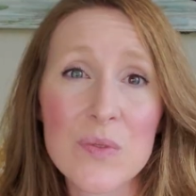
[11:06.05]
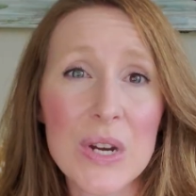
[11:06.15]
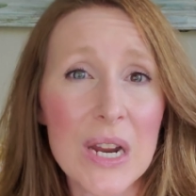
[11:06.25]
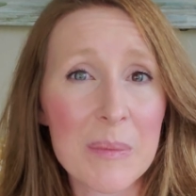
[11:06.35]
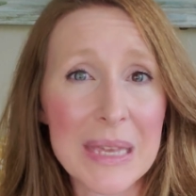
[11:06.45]
For
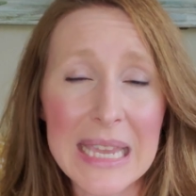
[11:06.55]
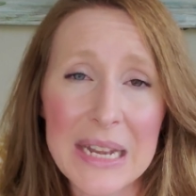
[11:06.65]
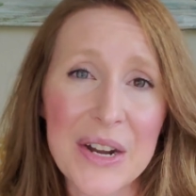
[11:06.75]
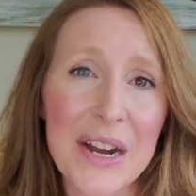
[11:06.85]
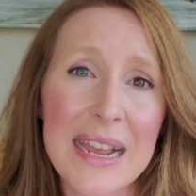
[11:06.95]
a
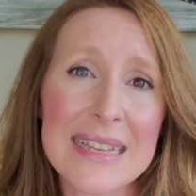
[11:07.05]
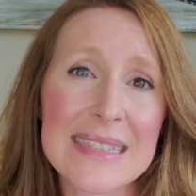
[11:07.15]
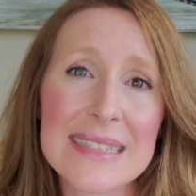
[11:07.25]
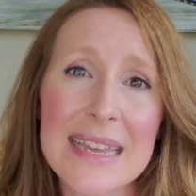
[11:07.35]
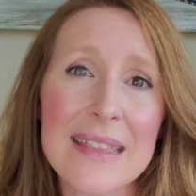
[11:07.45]
beginner, I can
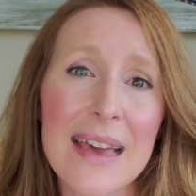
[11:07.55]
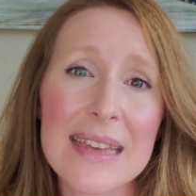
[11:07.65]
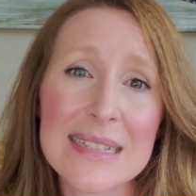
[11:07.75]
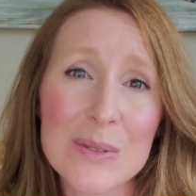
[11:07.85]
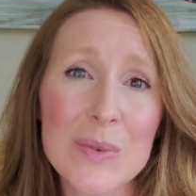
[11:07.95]
say that
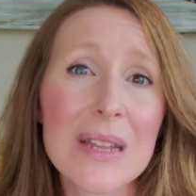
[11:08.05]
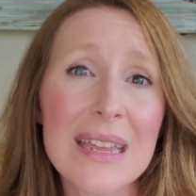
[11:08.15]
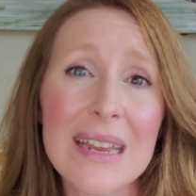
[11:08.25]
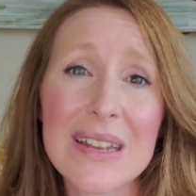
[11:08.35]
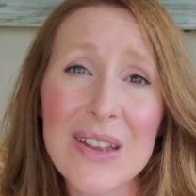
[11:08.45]
it's
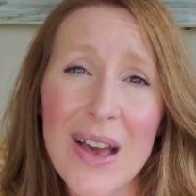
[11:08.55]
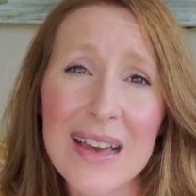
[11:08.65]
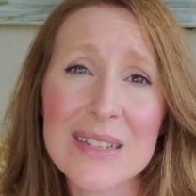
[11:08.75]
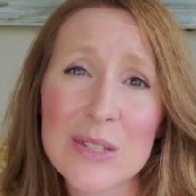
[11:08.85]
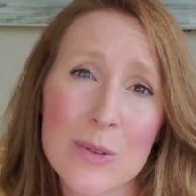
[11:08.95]
really
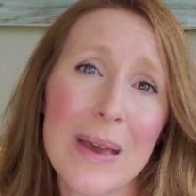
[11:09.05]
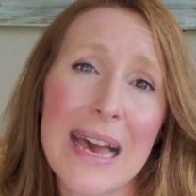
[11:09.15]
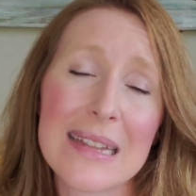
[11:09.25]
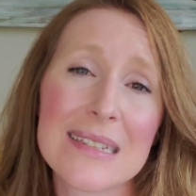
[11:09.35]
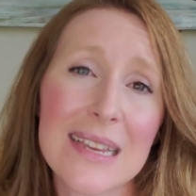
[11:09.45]
not too
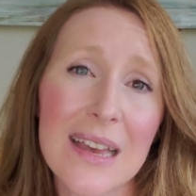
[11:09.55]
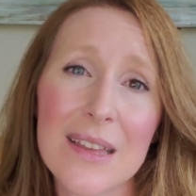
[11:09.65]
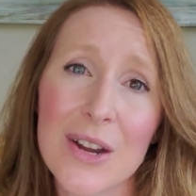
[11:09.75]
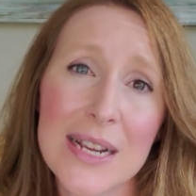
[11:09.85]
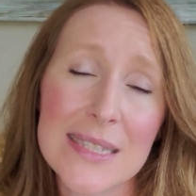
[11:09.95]
bad to cut
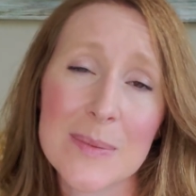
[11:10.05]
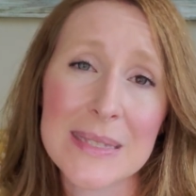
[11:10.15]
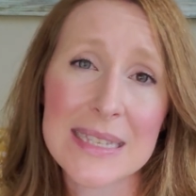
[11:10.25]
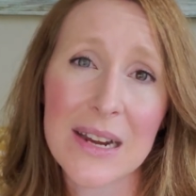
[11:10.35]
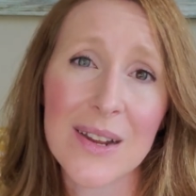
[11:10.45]
your husband's
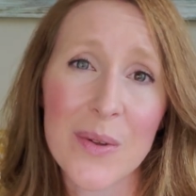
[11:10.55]
hair at